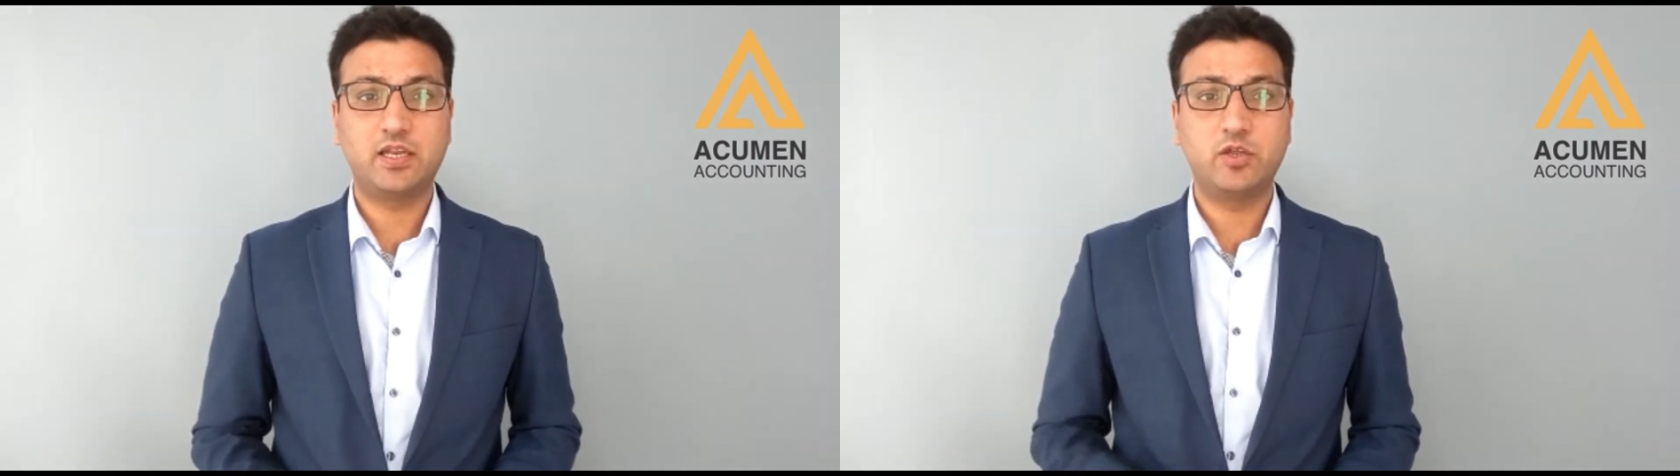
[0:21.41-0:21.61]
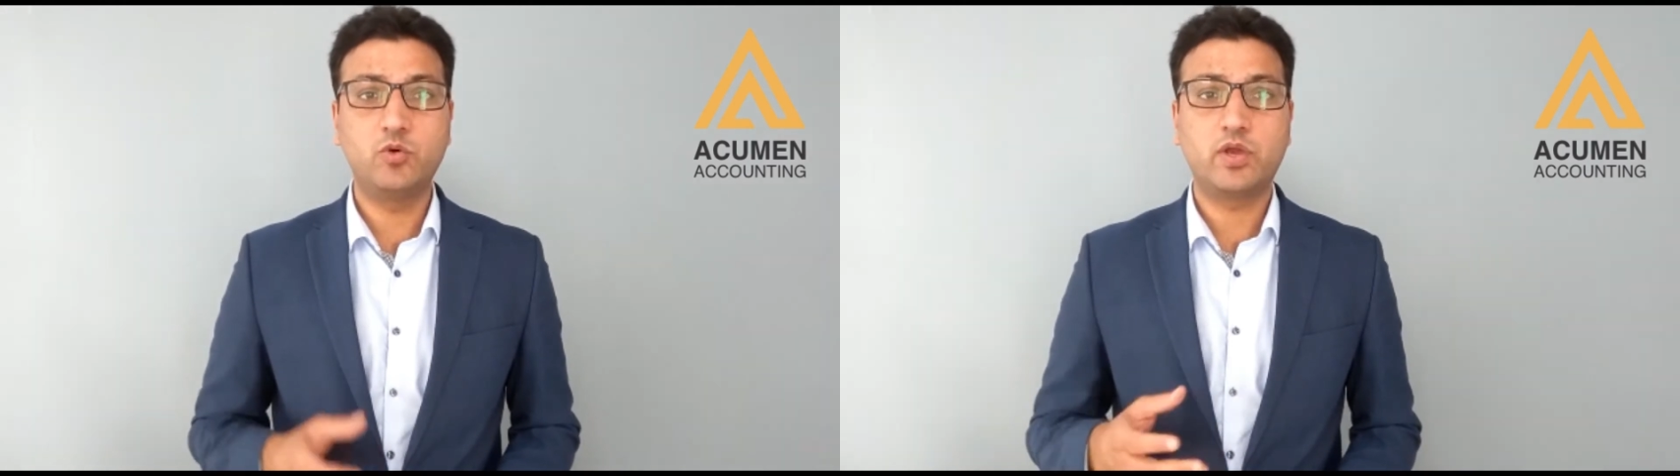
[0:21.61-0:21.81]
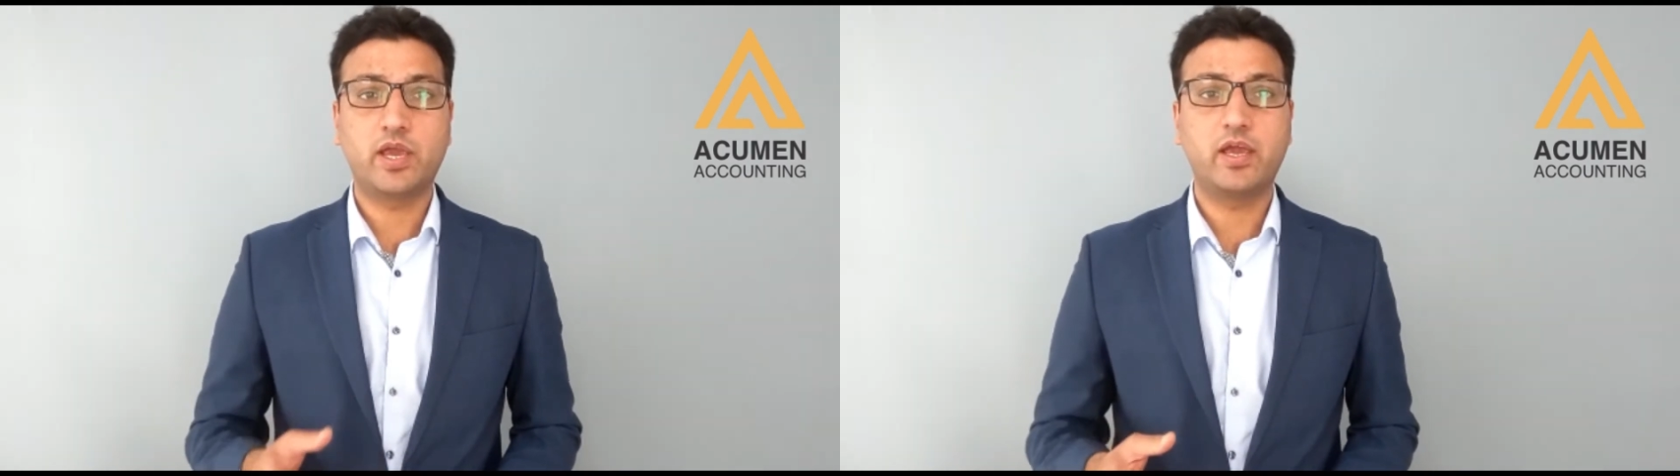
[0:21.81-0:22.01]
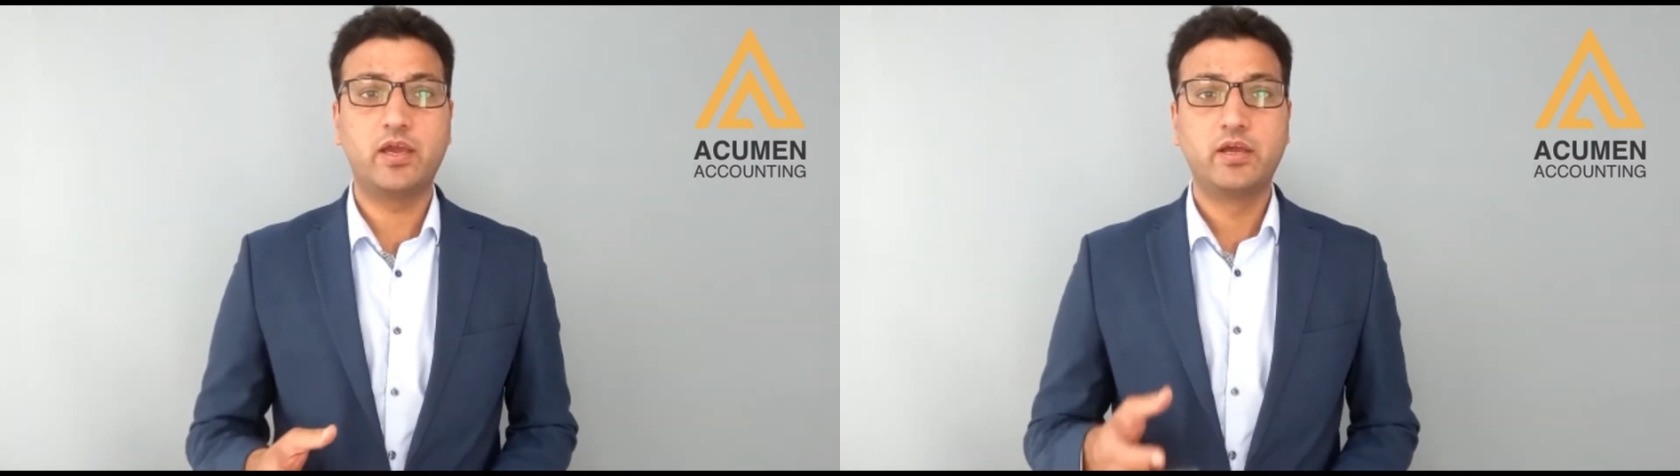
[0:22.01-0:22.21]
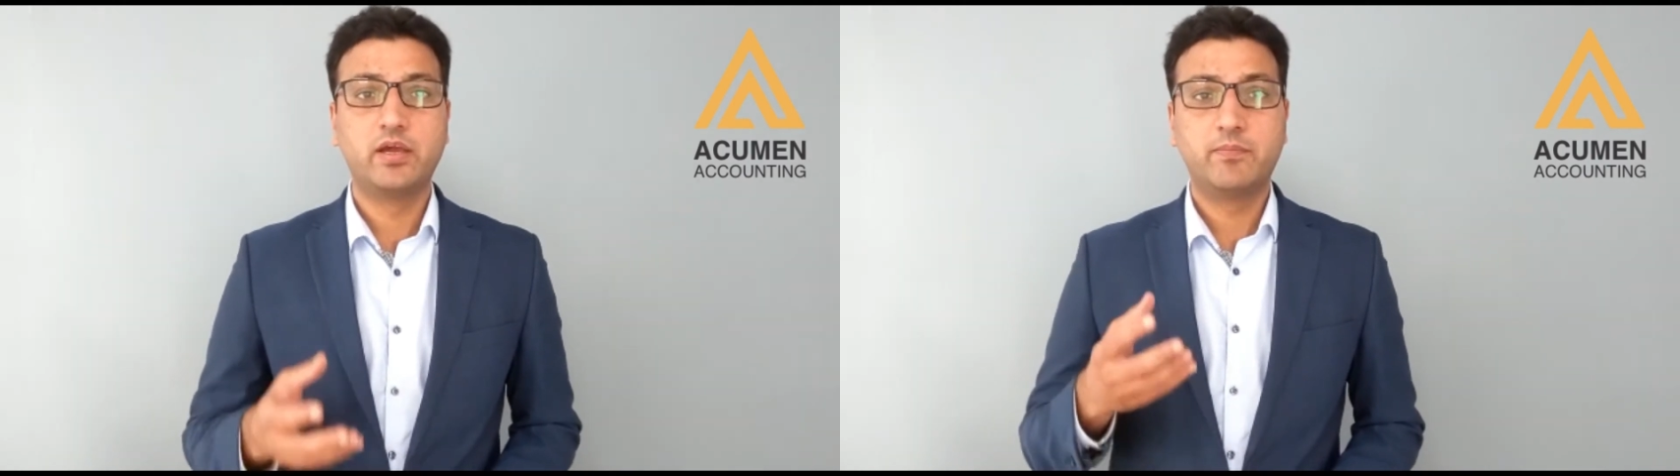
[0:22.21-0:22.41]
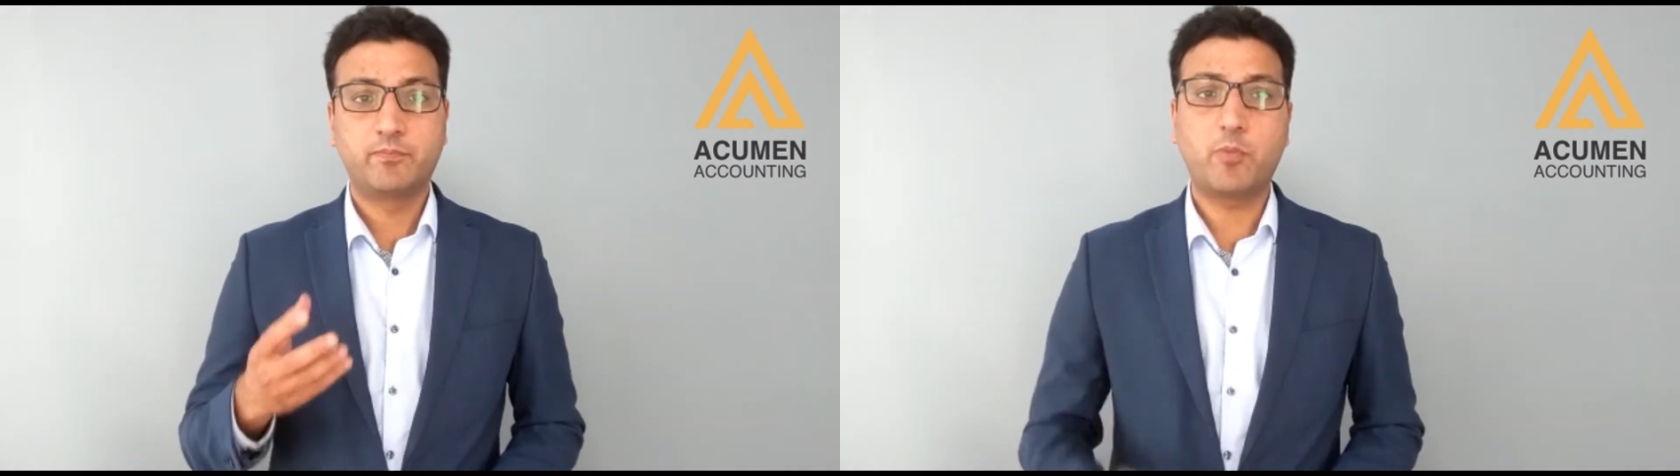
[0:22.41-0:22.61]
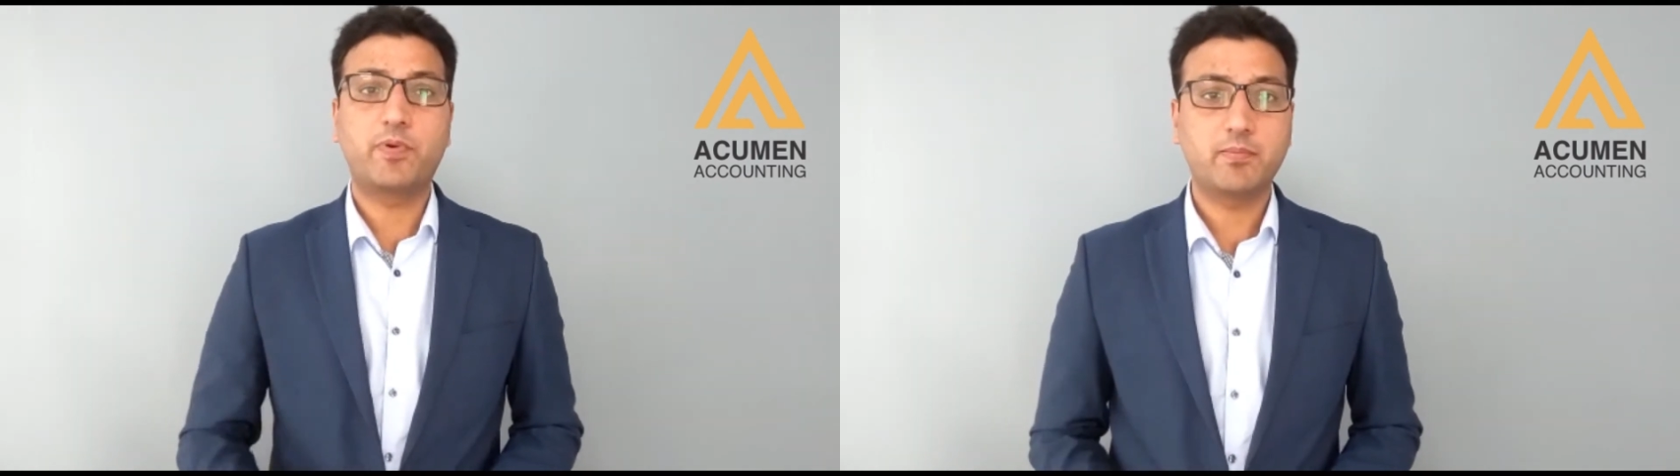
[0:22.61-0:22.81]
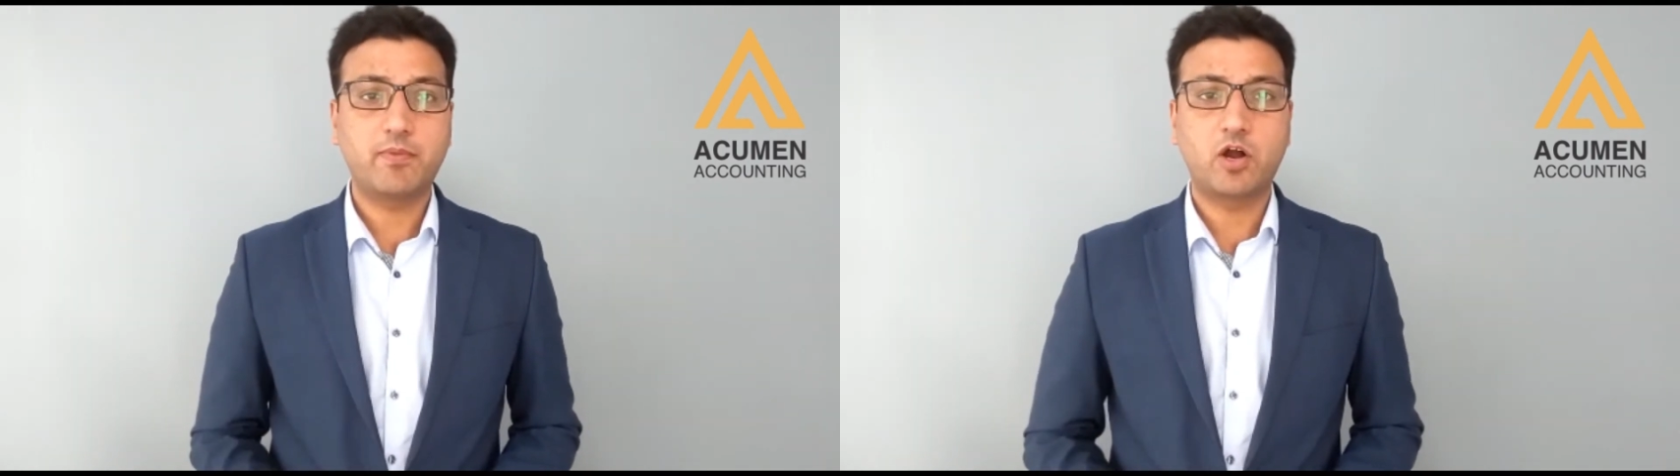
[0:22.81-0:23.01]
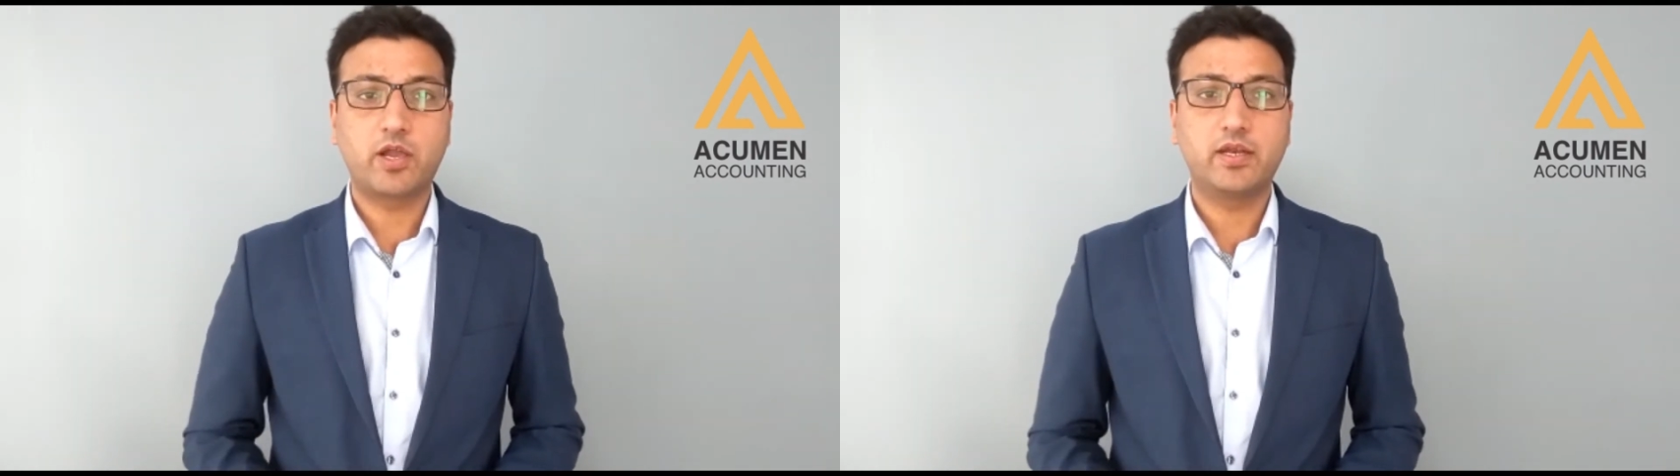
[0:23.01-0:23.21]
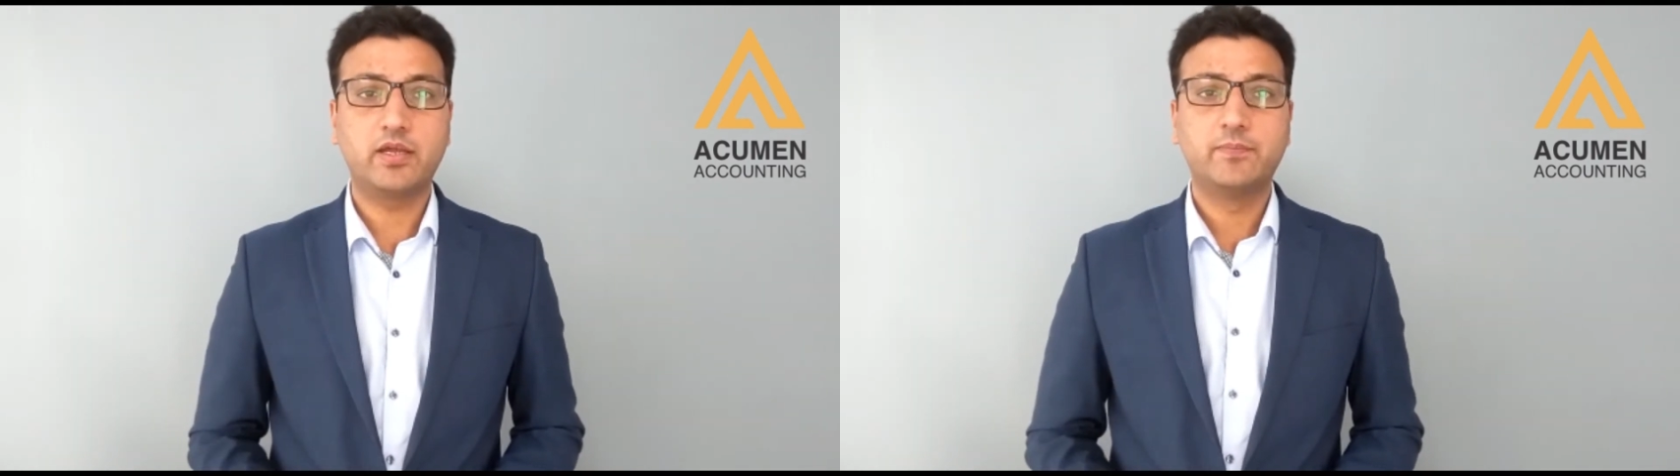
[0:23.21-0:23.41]
the UK property
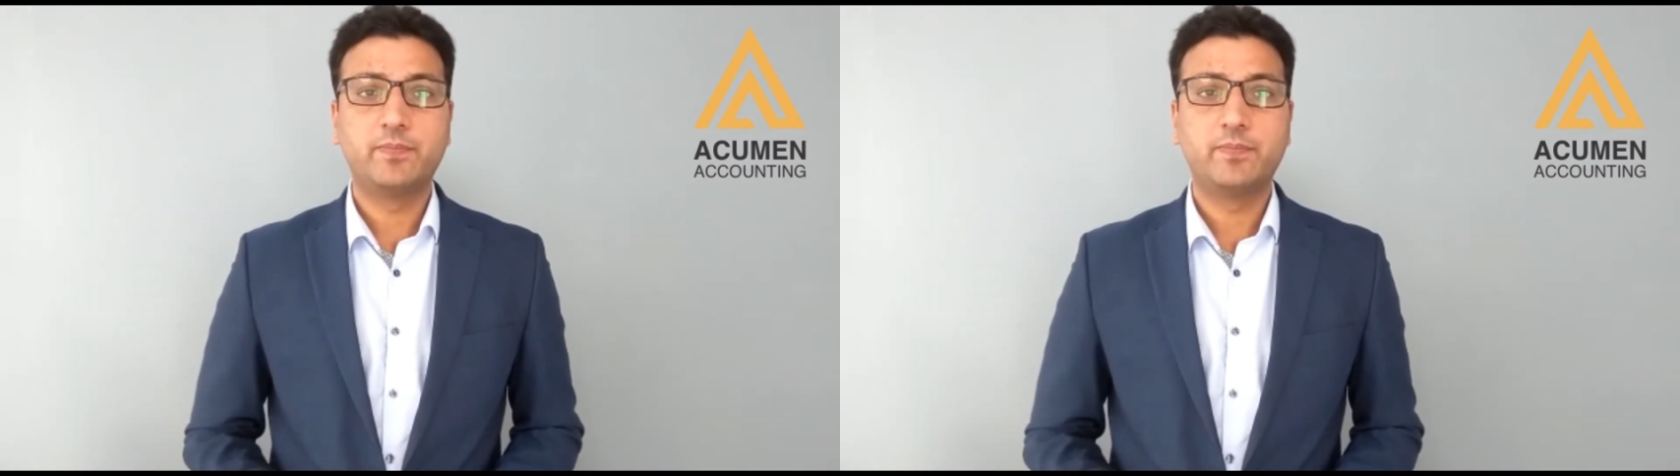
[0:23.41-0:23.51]
market,